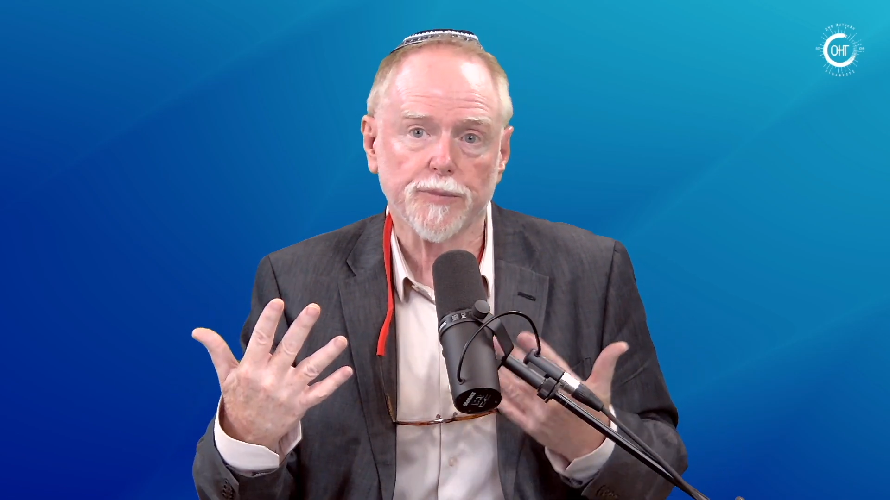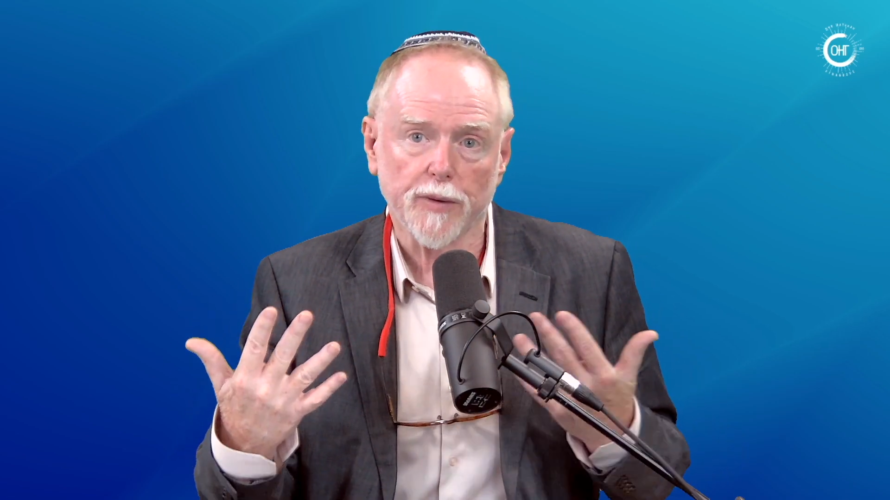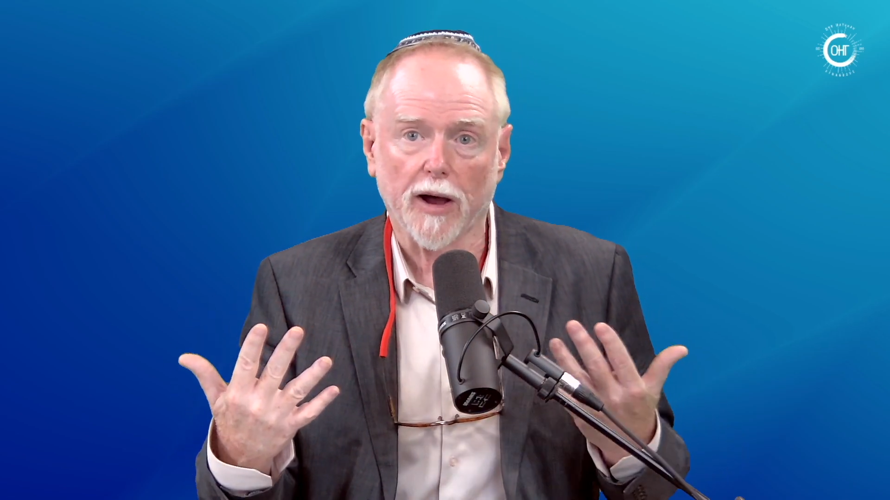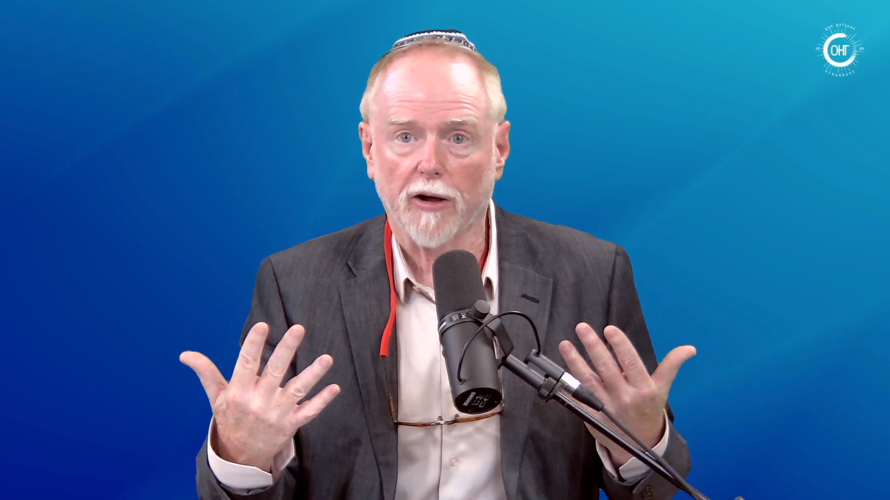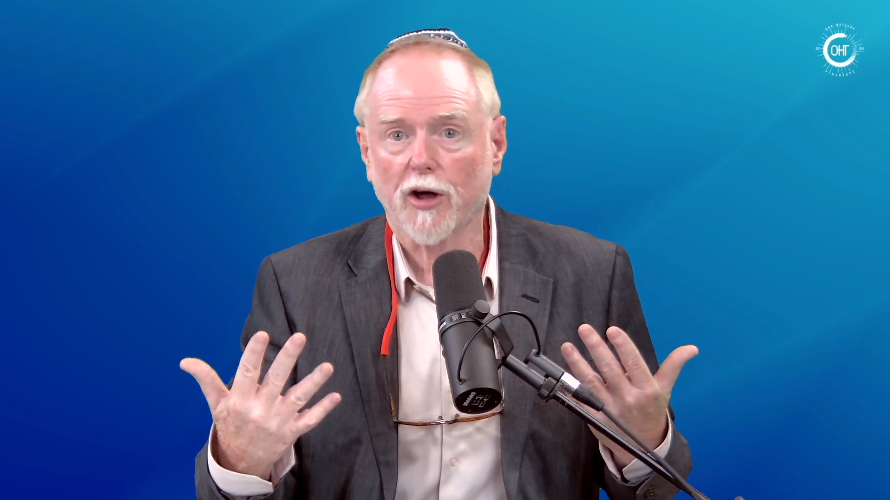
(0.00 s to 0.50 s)

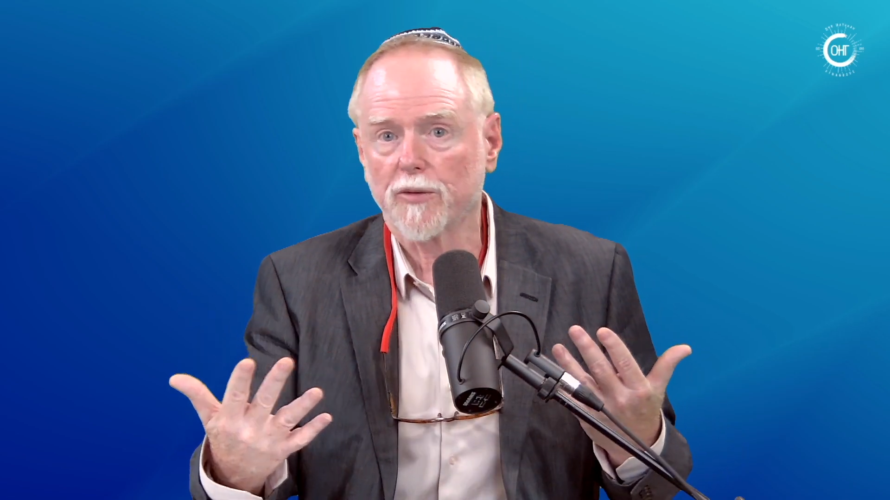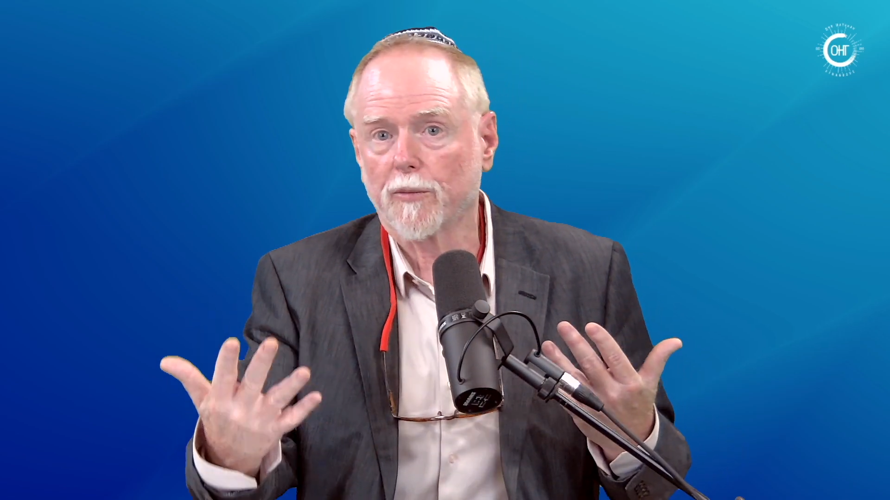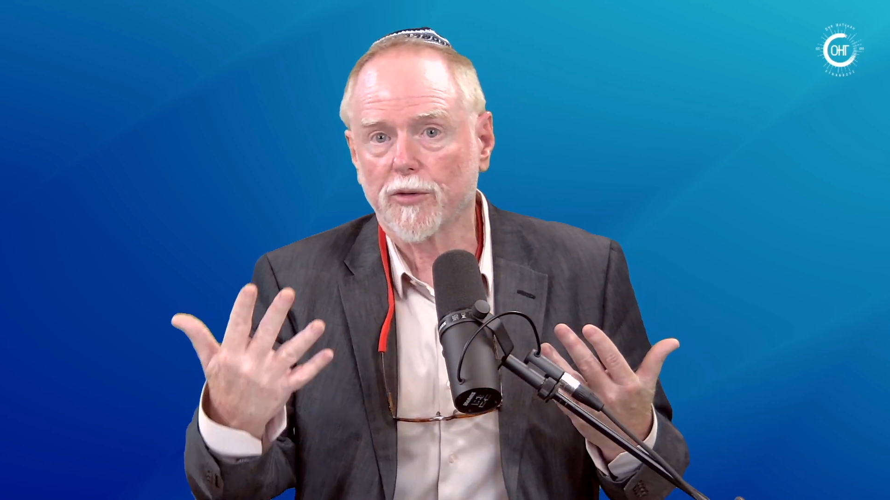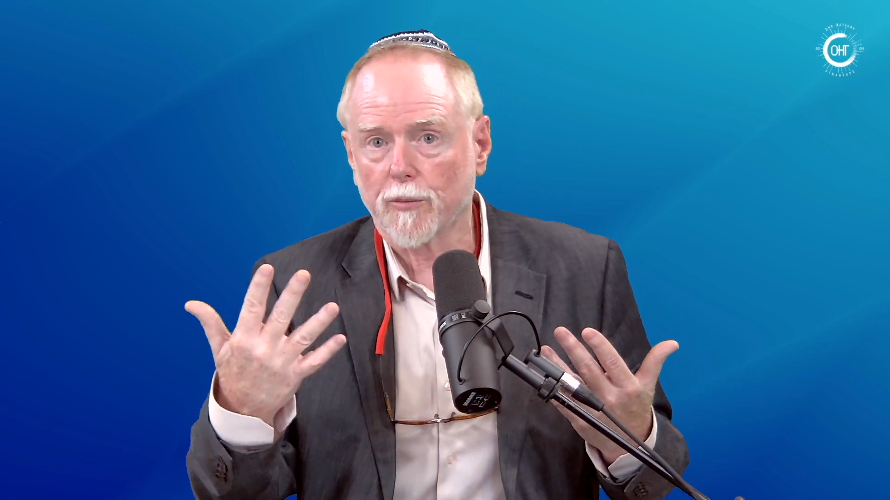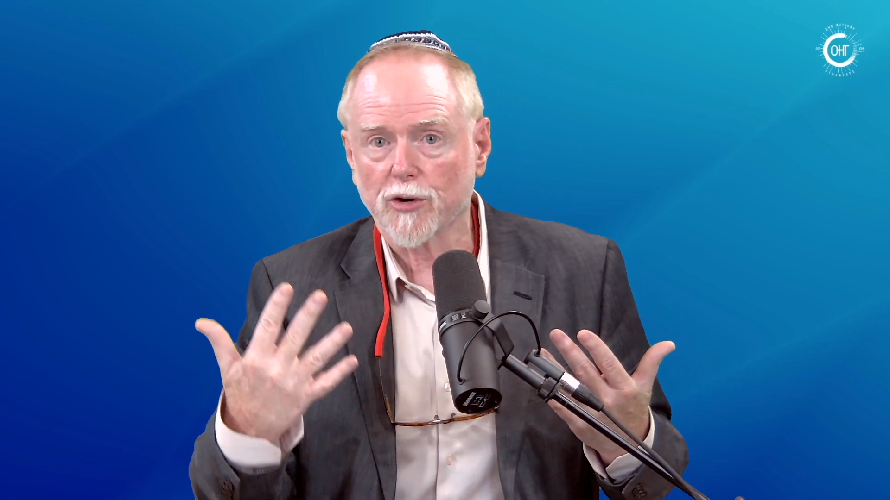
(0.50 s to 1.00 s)
I'll call
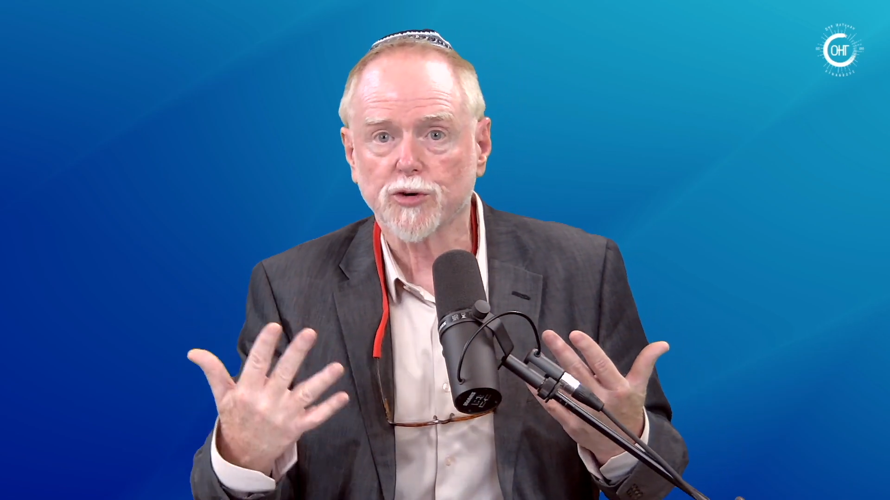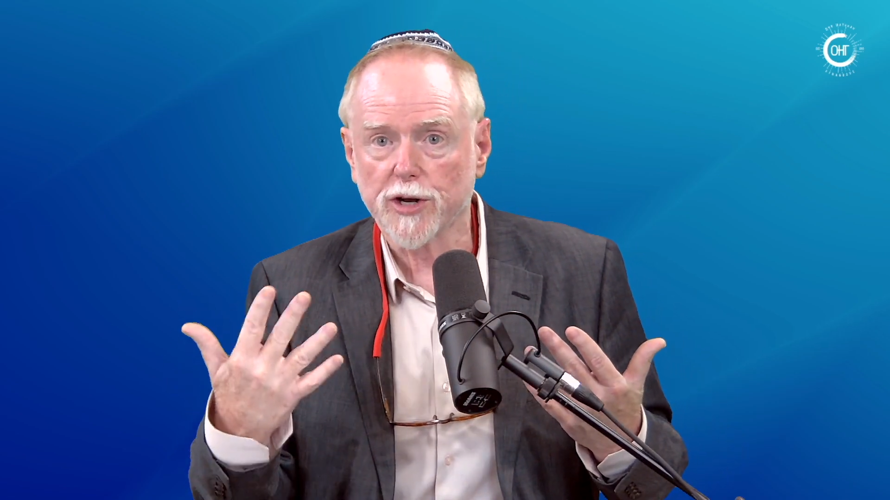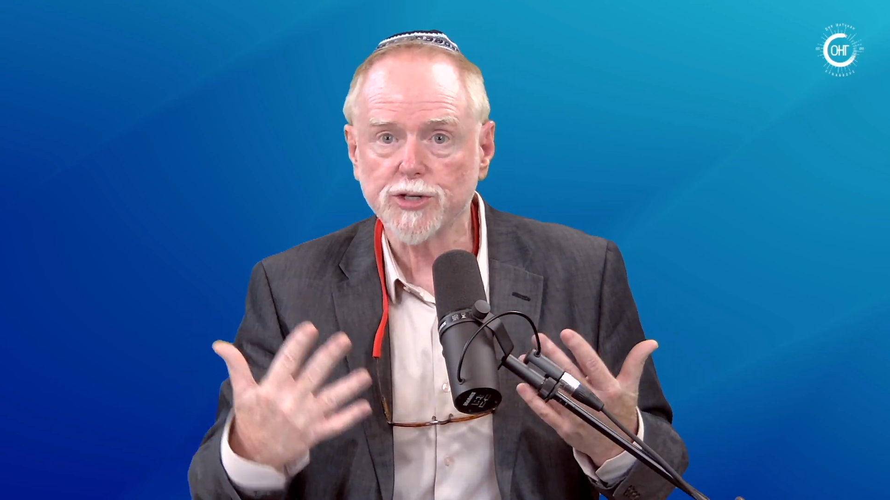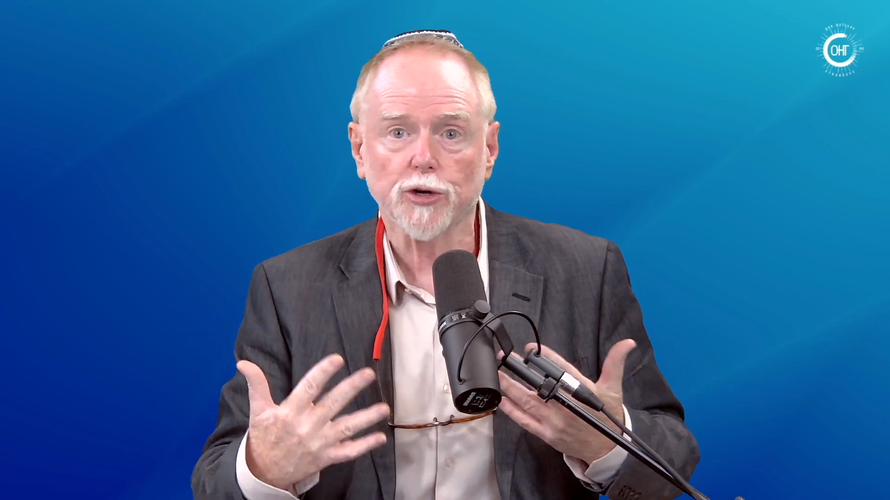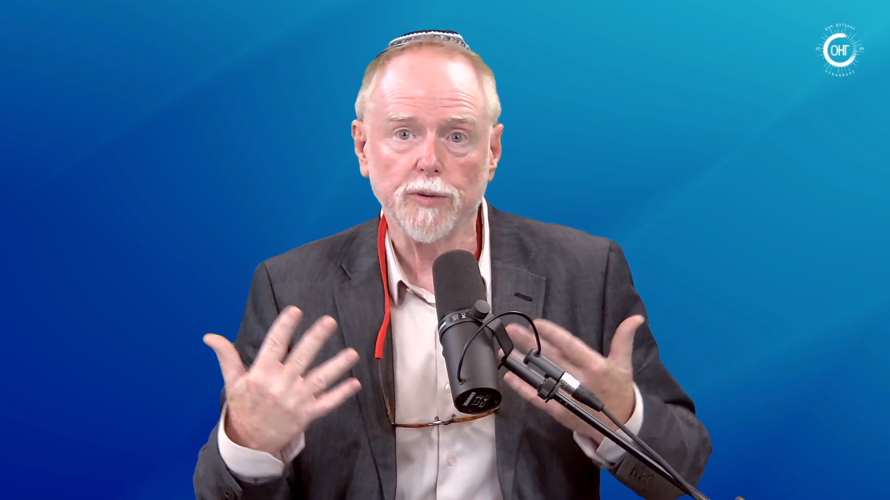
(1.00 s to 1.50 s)
it the more
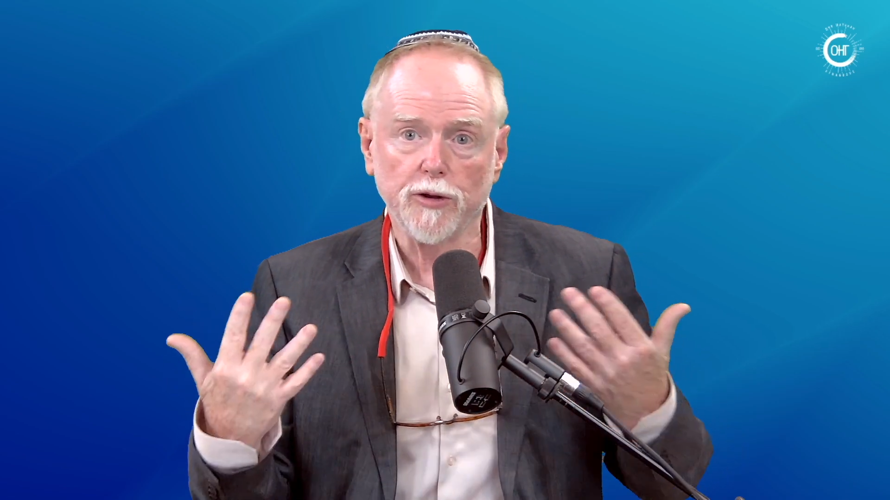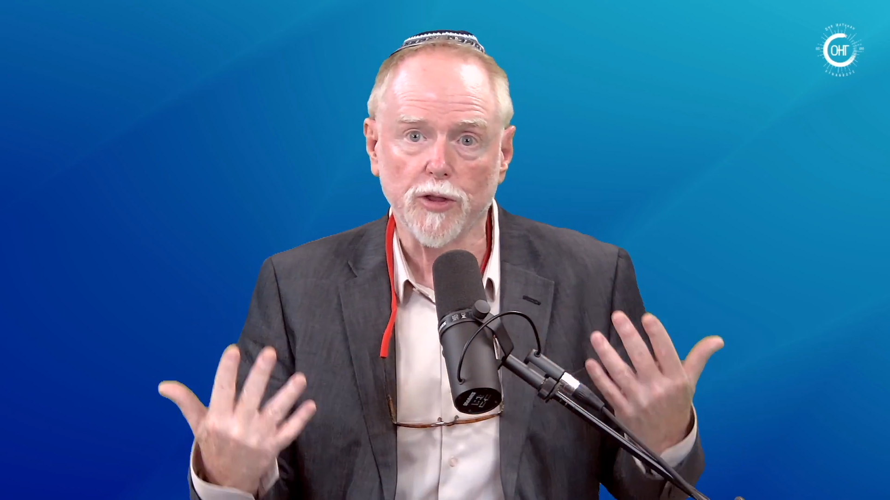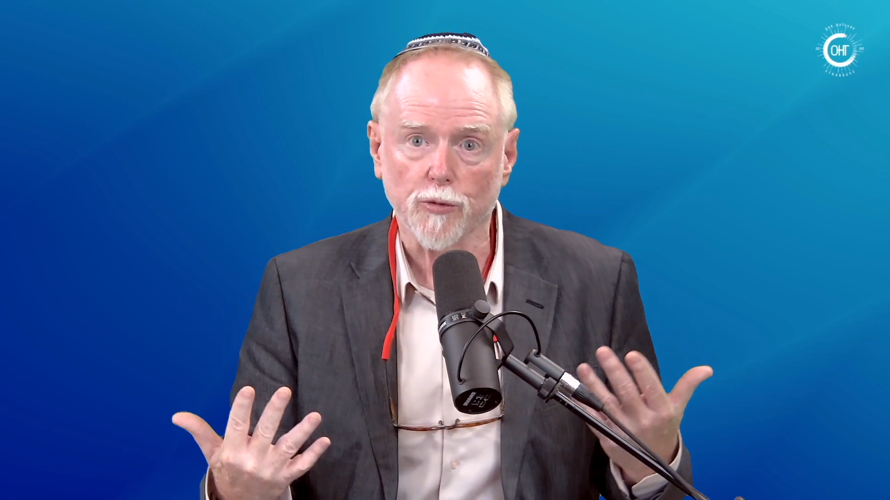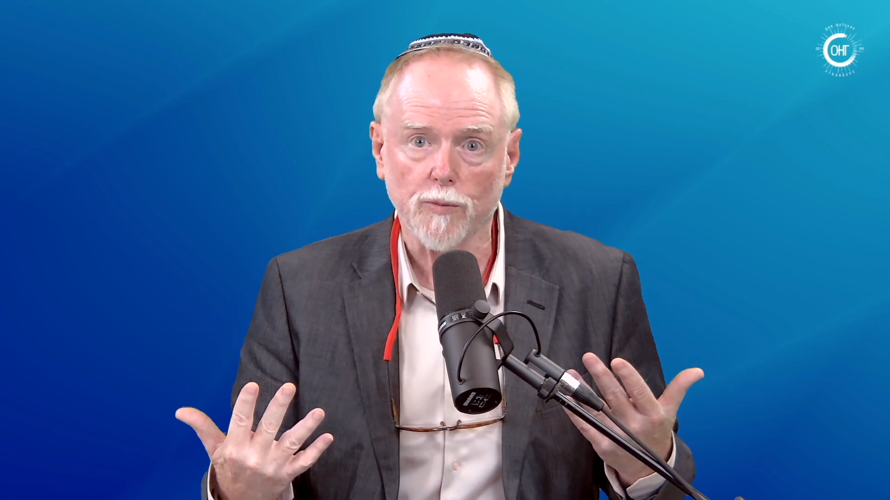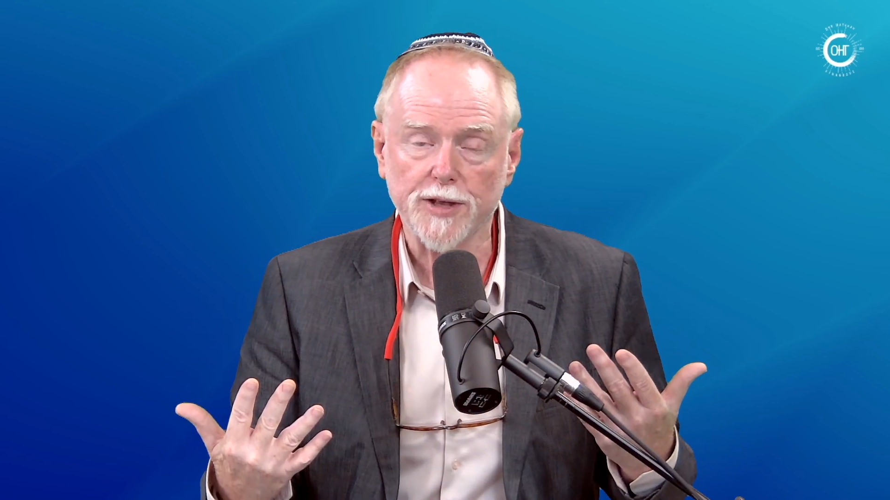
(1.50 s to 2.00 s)
traditional community in the room.